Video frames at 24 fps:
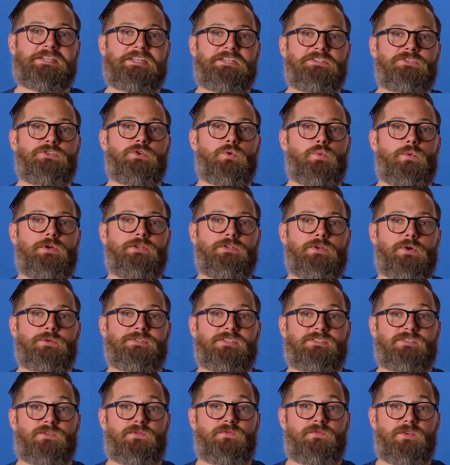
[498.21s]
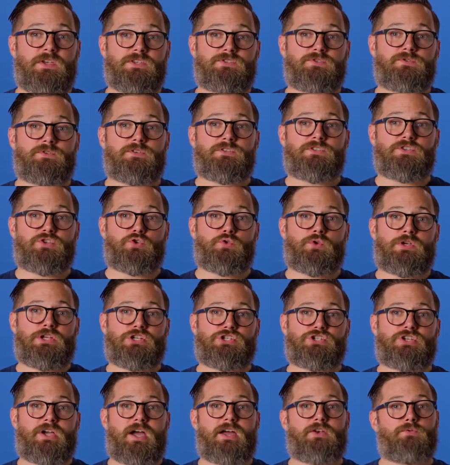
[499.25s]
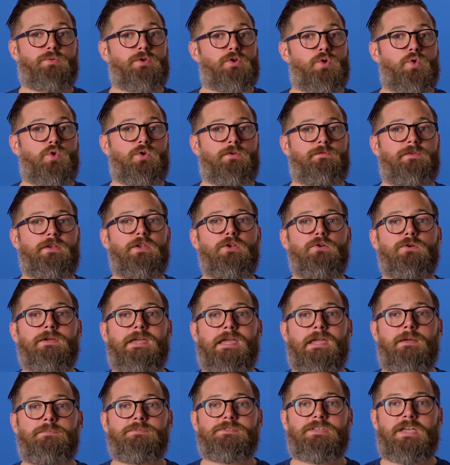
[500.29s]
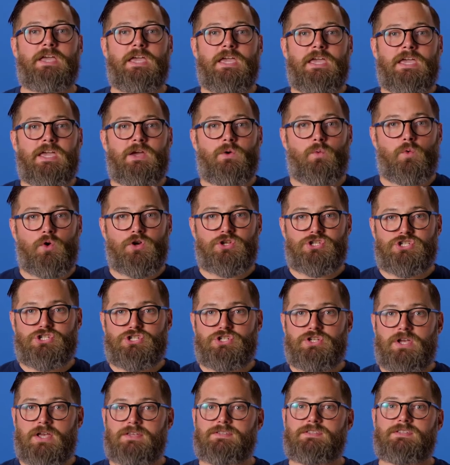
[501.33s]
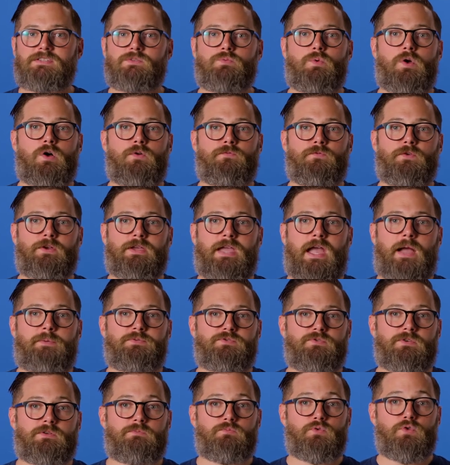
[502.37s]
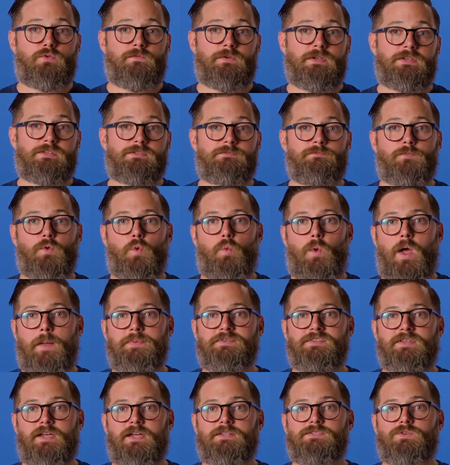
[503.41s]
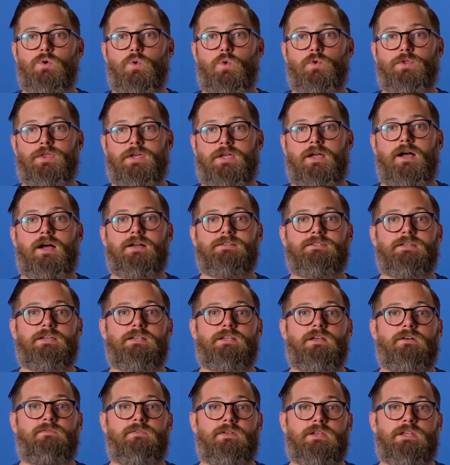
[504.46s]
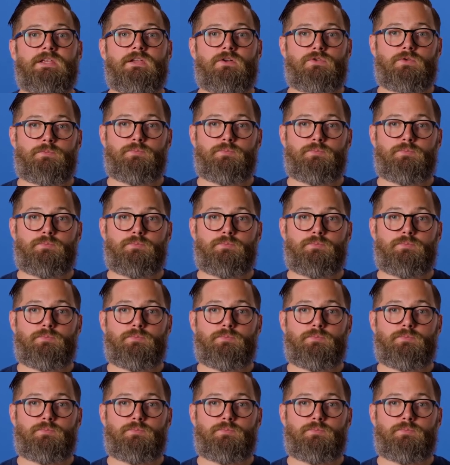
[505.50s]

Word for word: into Windows as a feature to screenshot and record video games, it works just as well for capturing movies, websites, or the content of any other